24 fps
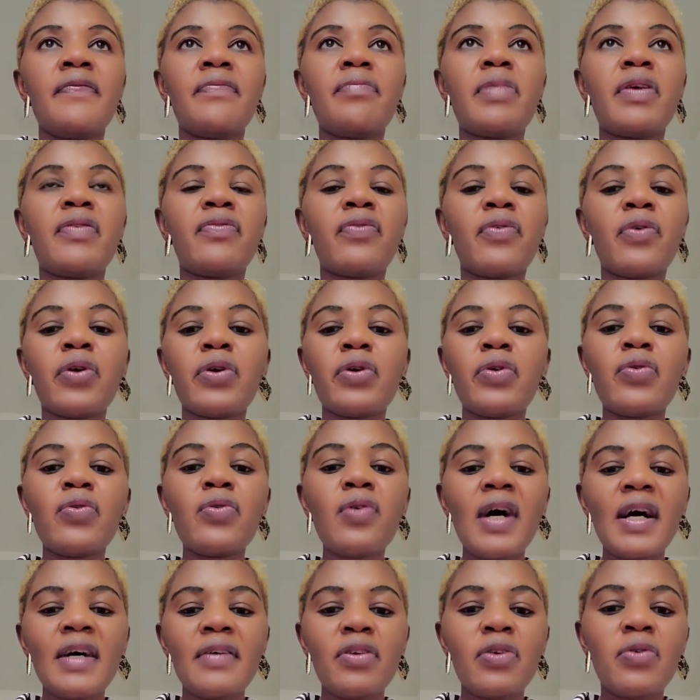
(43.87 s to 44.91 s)
before
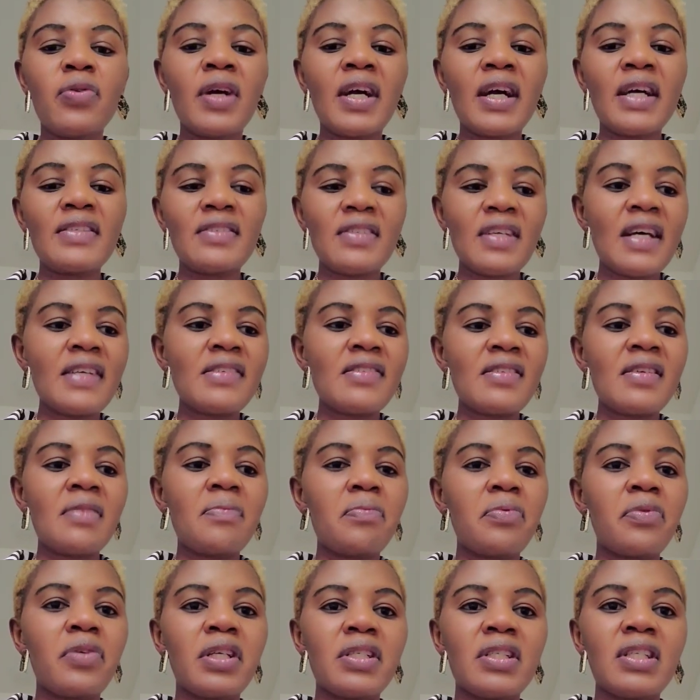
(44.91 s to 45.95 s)
you guys are
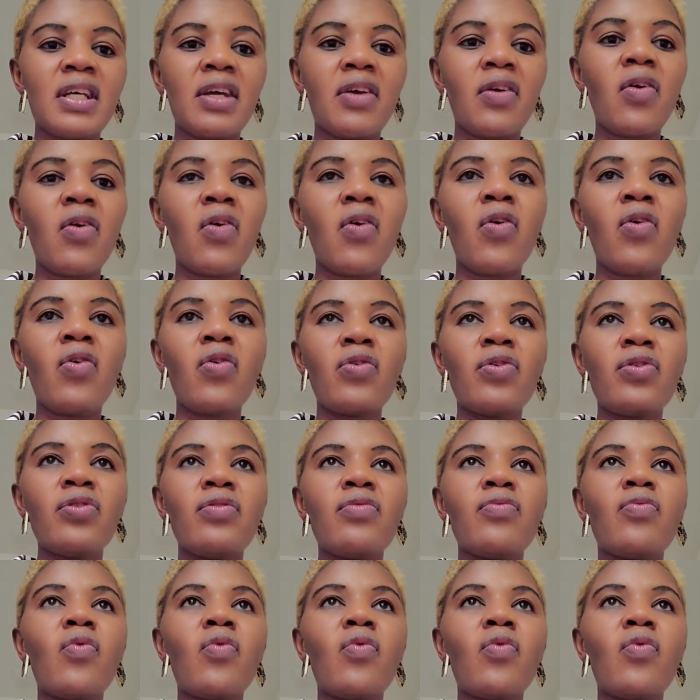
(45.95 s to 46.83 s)
separating, or